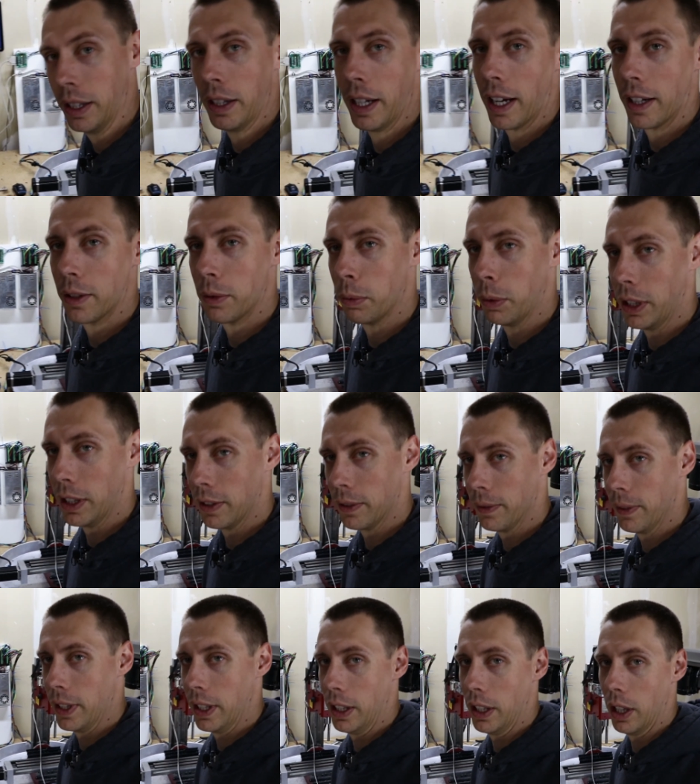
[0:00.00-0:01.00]
next week's
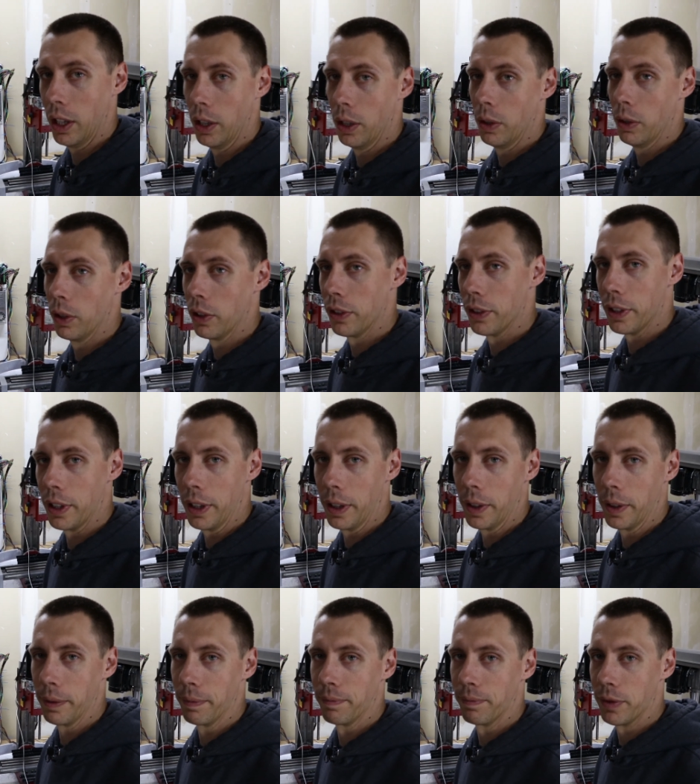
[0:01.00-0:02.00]
video.
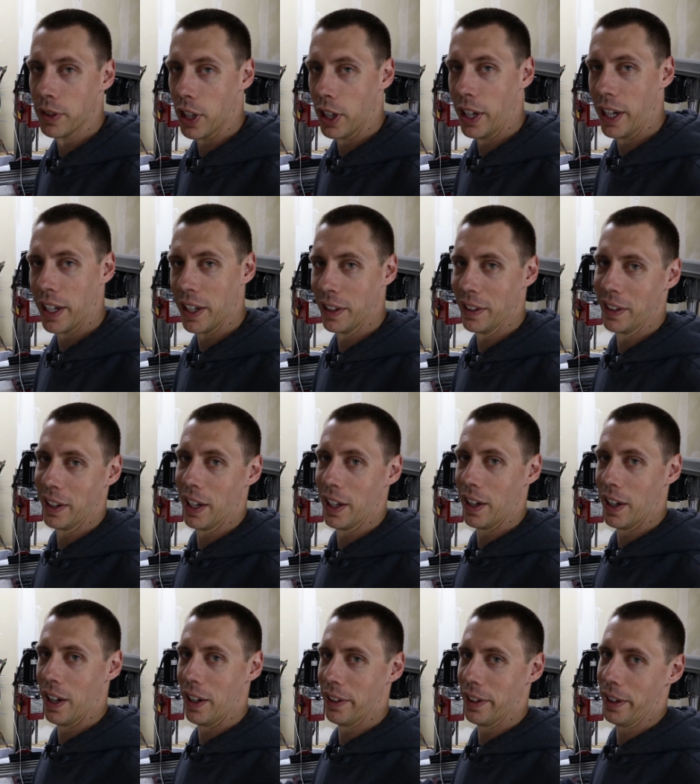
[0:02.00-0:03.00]
So sorry I couldn't get it
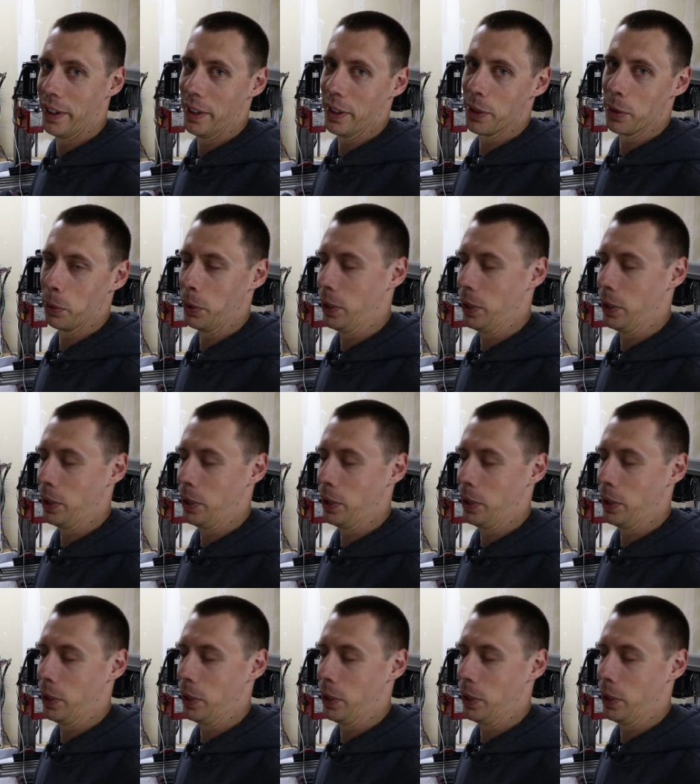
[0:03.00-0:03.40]
all done this